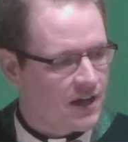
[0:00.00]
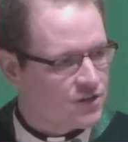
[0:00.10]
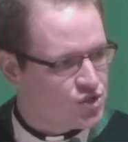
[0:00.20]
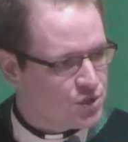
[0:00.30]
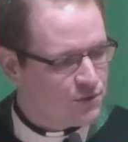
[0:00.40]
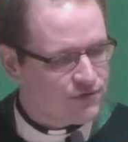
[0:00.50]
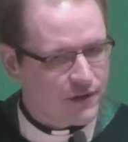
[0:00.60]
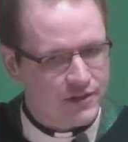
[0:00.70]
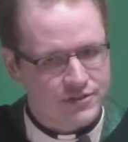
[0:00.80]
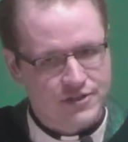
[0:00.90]
June
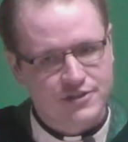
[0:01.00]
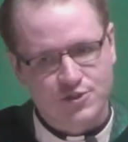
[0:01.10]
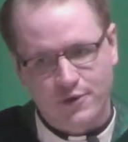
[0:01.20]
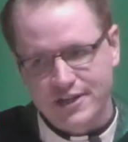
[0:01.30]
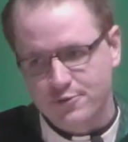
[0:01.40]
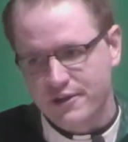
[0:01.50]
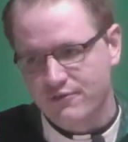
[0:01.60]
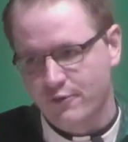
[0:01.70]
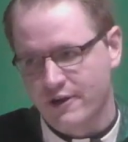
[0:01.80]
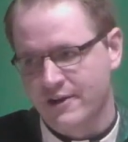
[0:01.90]
1st,
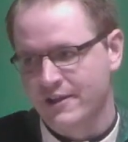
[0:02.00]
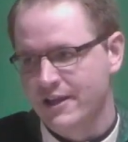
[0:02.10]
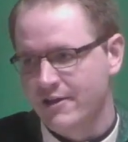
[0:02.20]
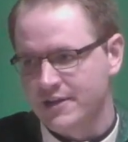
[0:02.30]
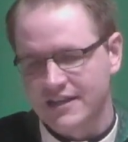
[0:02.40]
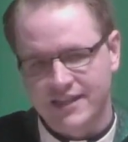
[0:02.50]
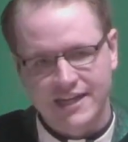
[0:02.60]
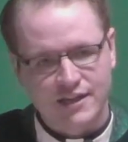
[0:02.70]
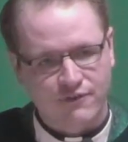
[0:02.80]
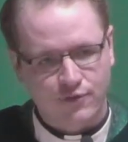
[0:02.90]
2024, when I laid
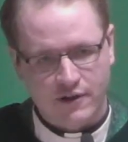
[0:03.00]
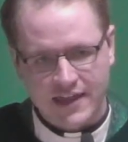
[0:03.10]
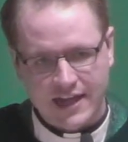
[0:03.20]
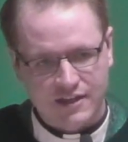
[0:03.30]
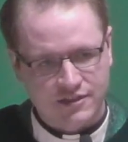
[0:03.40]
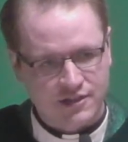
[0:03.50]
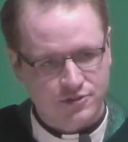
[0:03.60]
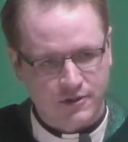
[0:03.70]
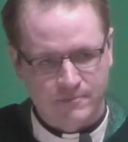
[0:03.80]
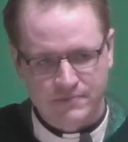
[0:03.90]
on the floor of that
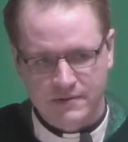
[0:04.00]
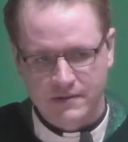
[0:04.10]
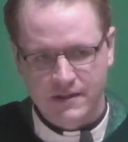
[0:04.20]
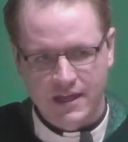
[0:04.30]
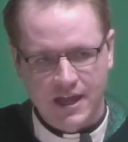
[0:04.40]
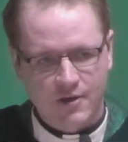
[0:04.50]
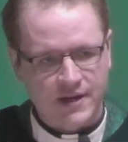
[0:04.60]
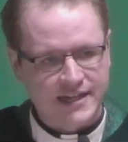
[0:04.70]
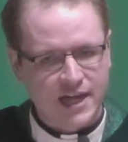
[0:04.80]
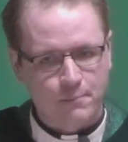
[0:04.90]
cathedral when
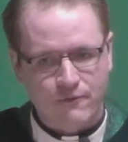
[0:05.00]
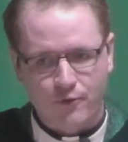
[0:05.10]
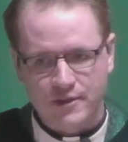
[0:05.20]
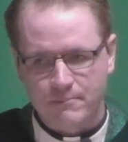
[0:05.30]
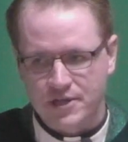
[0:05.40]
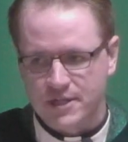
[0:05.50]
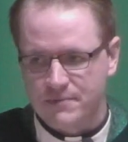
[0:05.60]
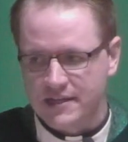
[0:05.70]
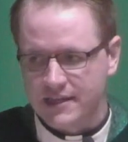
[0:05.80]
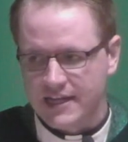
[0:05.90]
I knelt before the bishop
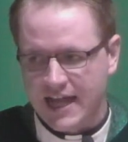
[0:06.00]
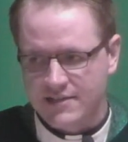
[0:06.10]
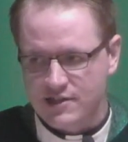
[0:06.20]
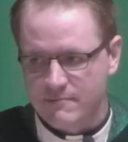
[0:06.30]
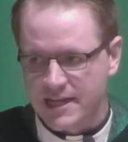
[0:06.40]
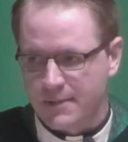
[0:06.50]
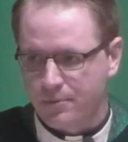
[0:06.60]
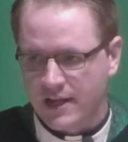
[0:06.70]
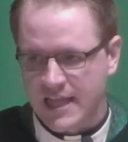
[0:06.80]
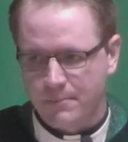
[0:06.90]
and he laid hands on me and he
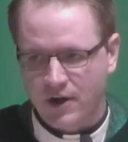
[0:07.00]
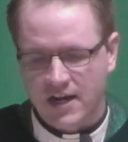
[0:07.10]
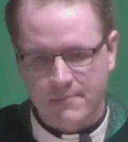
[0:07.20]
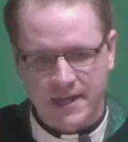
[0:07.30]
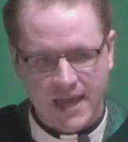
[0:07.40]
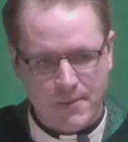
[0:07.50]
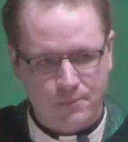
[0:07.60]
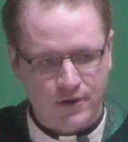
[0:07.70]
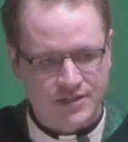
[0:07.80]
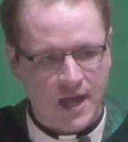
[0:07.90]
prayed that prayer and I became a
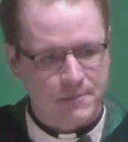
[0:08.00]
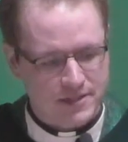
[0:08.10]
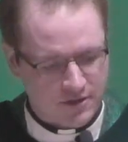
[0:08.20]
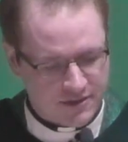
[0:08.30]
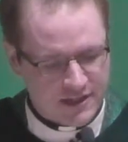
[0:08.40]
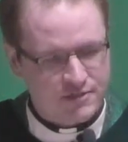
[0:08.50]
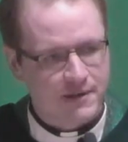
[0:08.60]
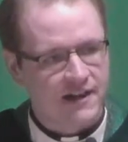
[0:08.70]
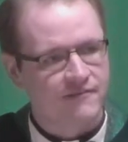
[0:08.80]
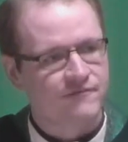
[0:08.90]
priest up until this
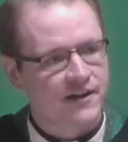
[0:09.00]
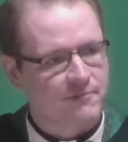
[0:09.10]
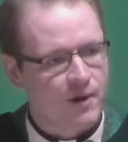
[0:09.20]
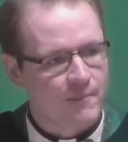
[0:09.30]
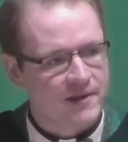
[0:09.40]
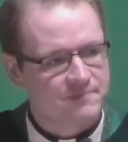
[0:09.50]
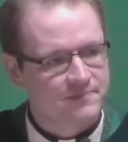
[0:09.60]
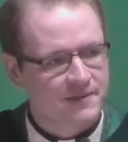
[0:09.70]
very, moment,